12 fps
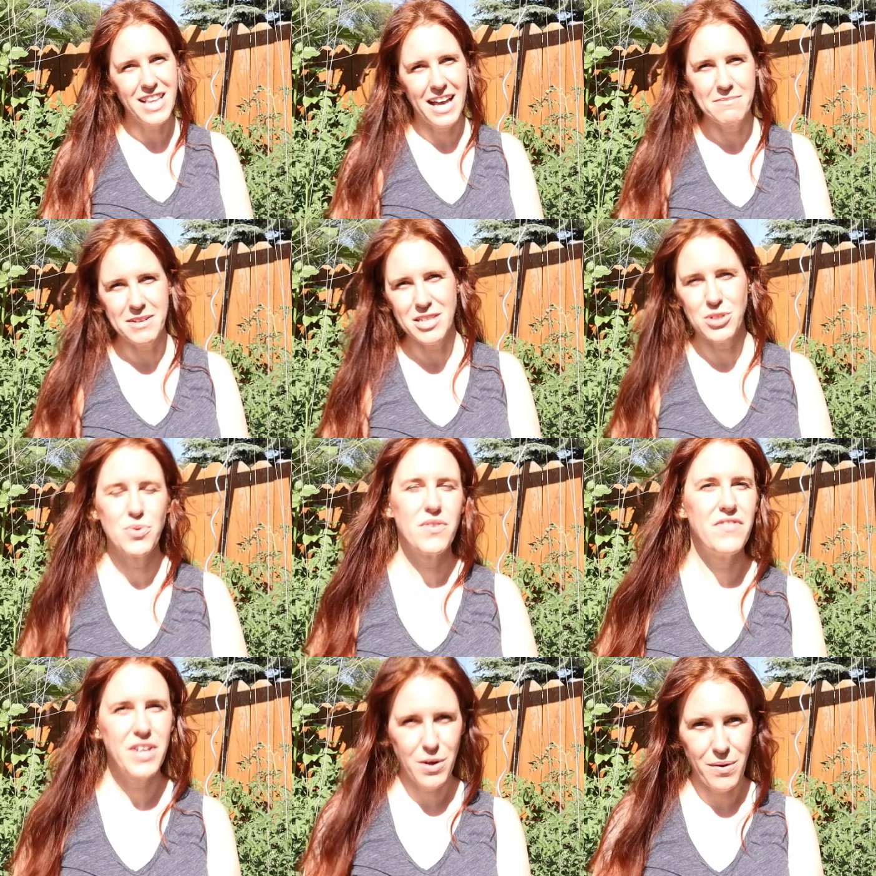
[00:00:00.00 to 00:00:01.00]
led me to a
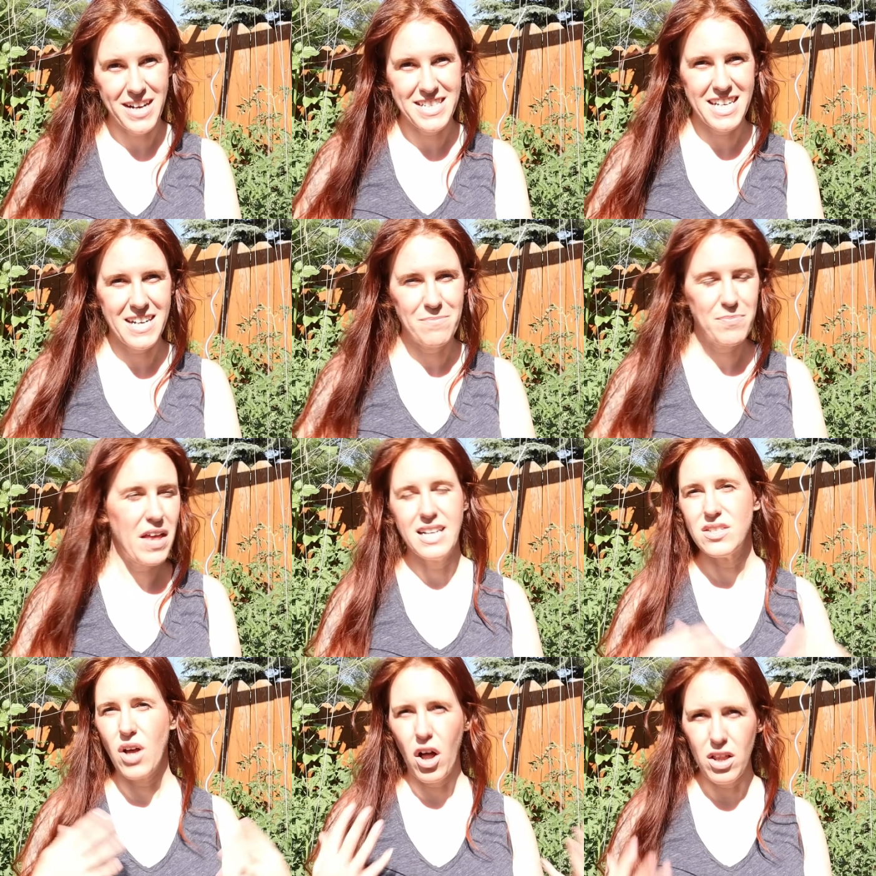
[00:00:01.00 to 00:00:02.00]
video idea, and
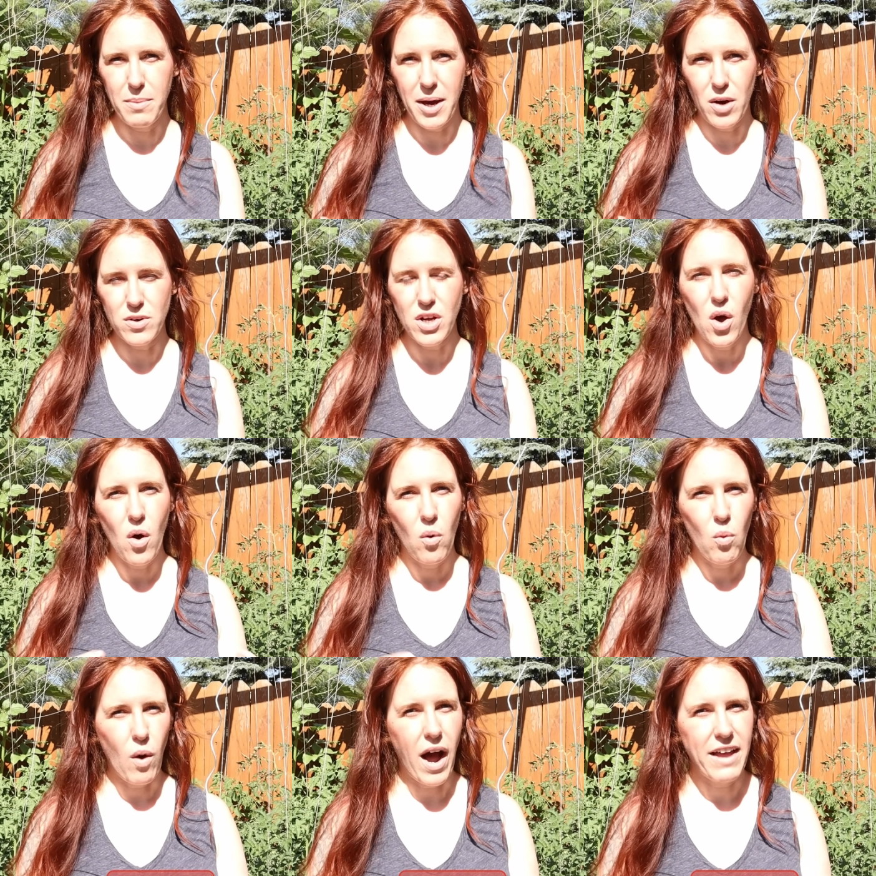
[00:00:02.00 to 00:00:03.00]
it's all about
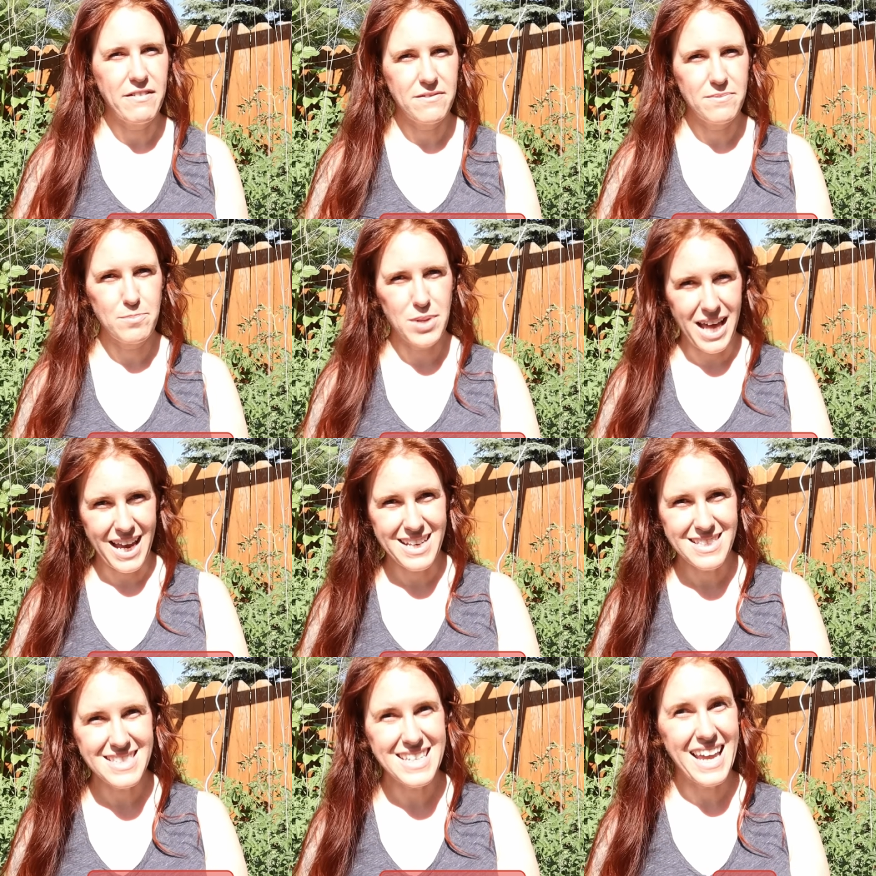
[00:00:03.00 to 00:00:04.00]
why
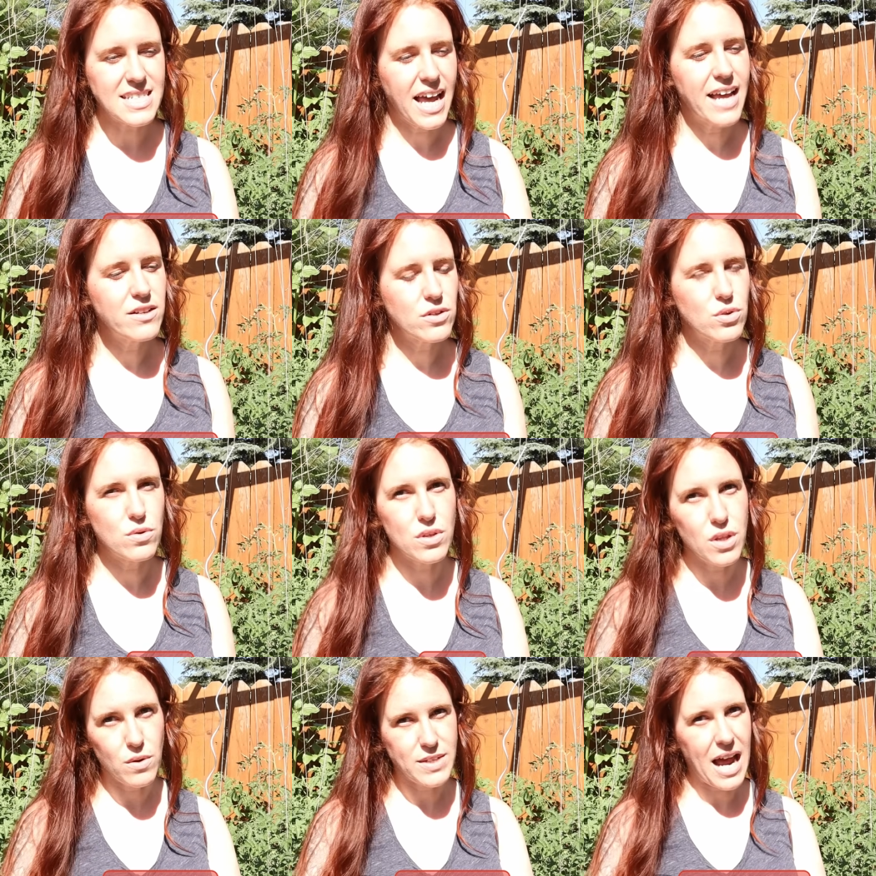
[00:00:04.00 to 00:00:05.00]
plants tend to
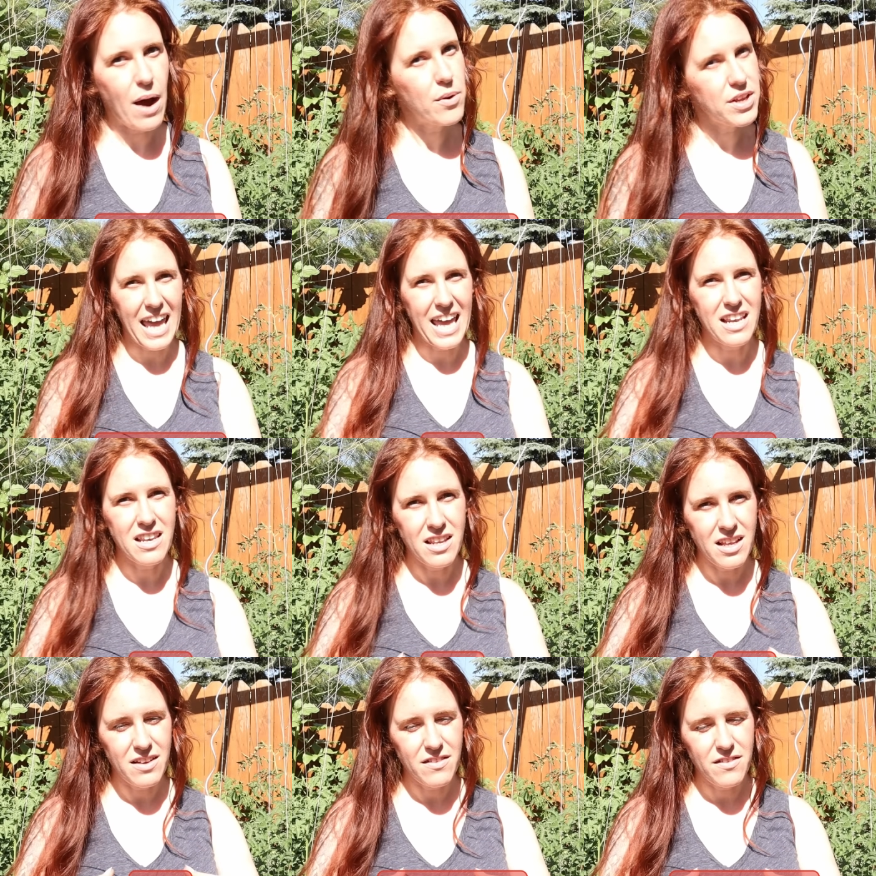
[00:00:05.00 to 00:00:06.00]
slow down
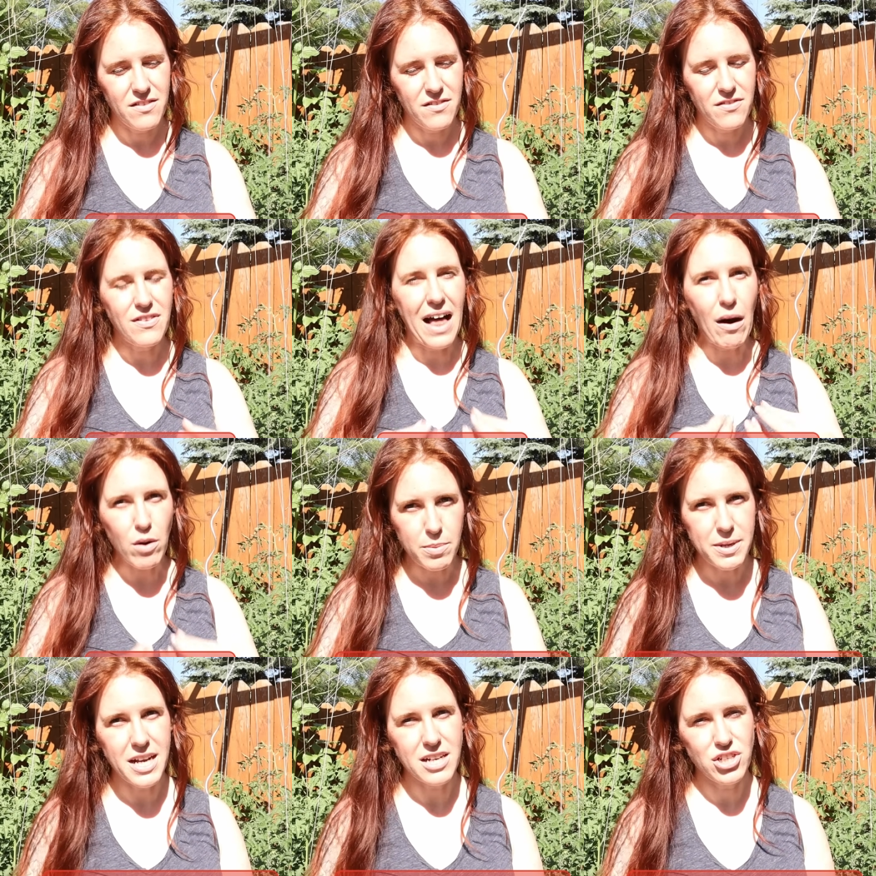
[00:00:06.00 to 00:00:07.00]
in flower
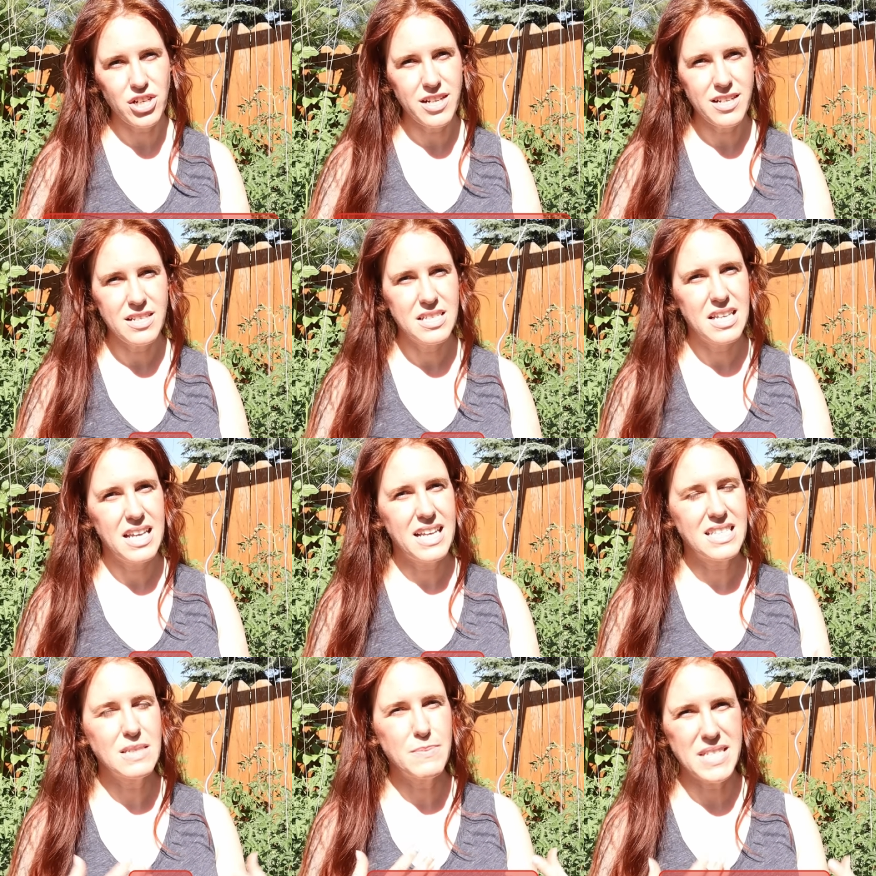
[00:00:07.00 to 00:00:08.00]
production
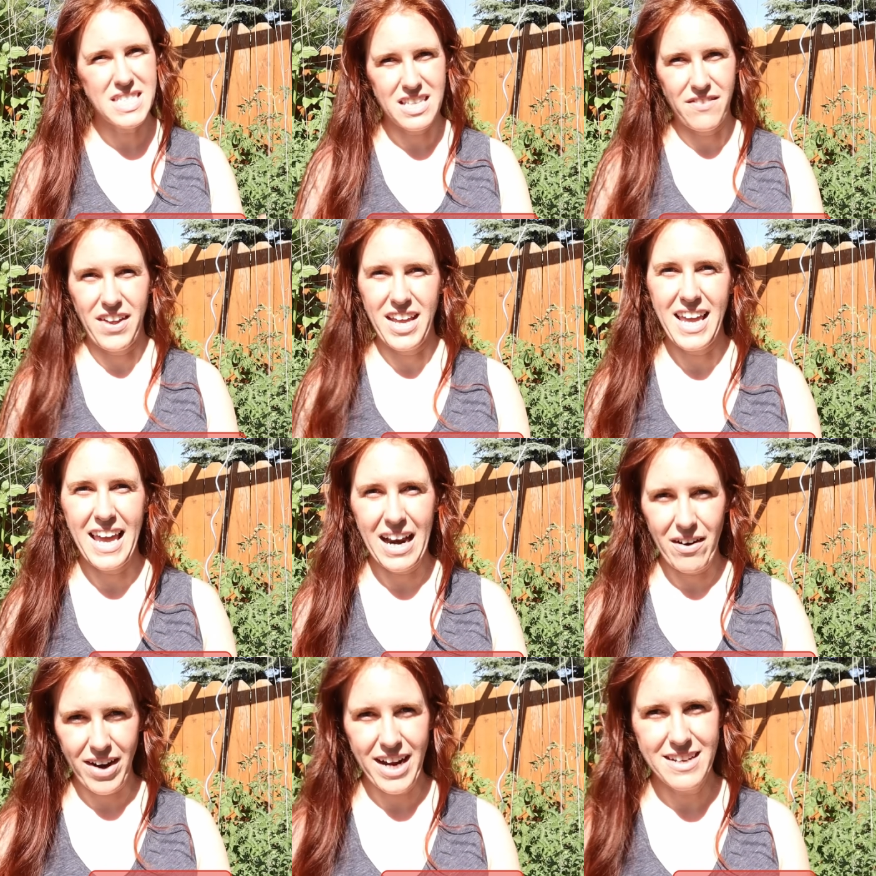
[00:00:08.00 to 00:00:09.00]
in specific
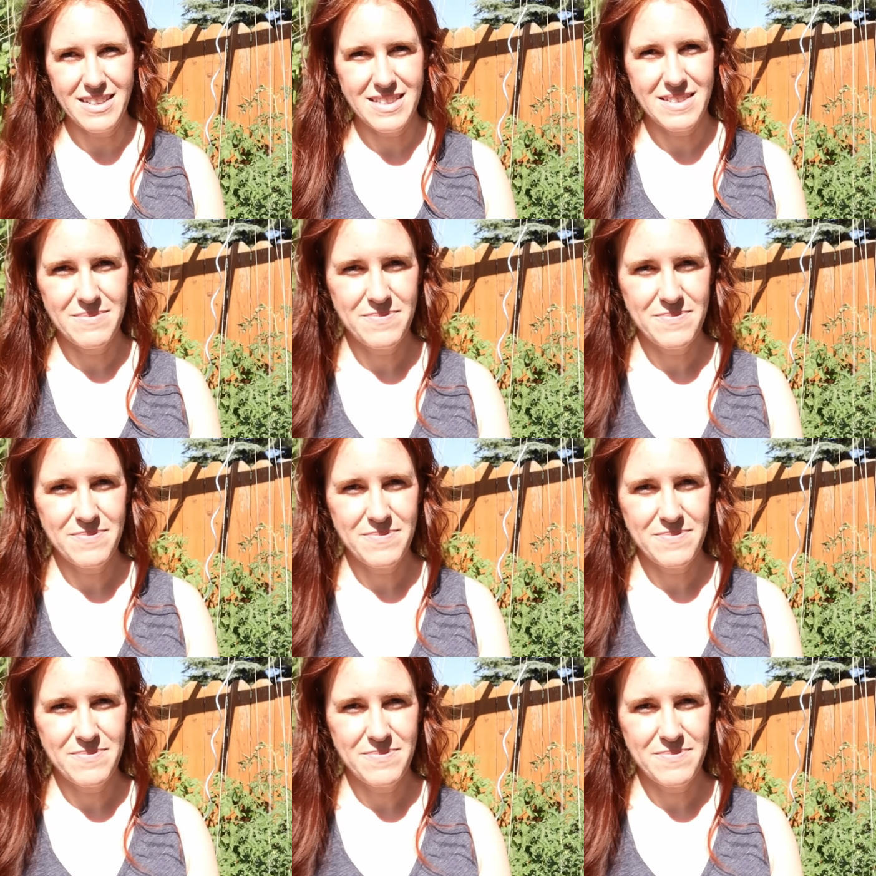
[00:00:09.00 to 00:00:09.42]
areas.